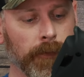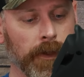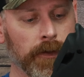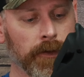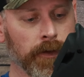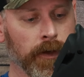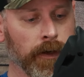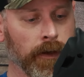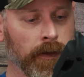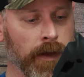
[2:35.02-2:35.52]

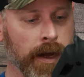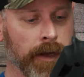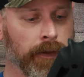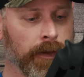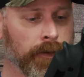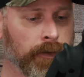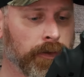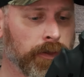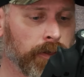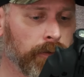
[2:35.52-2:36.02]
So you're going to line
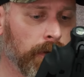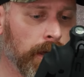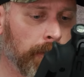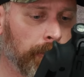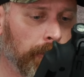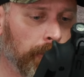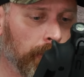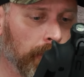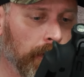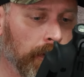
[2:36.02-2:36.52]
those two
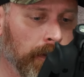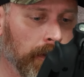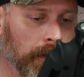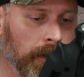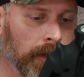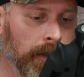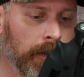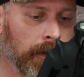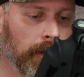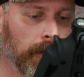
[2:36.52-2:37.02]
up.
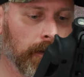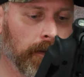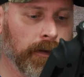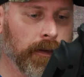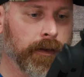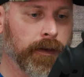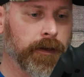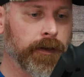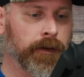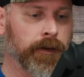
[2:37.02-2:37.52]

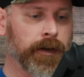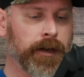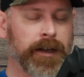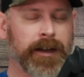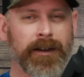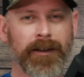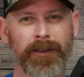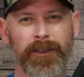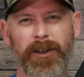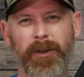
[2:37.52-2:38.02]
You're going
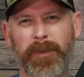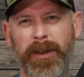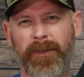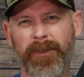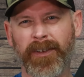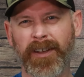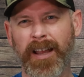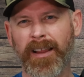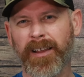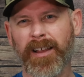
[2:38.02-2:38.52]
to hear a little bit
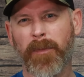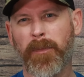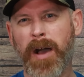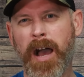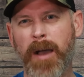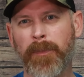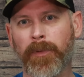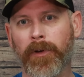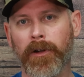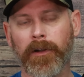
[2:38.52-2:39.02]
of kind of like a
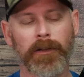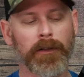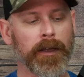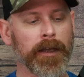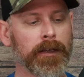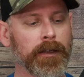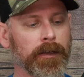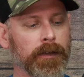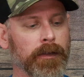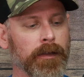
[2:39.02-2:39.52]
pop or a
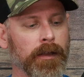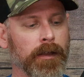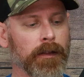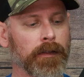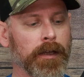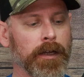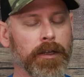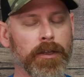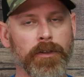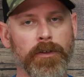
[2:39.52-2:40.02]
click,
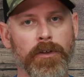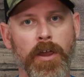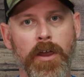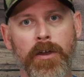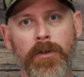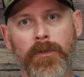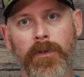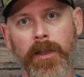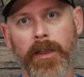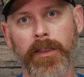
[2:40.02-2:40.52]
letting you know.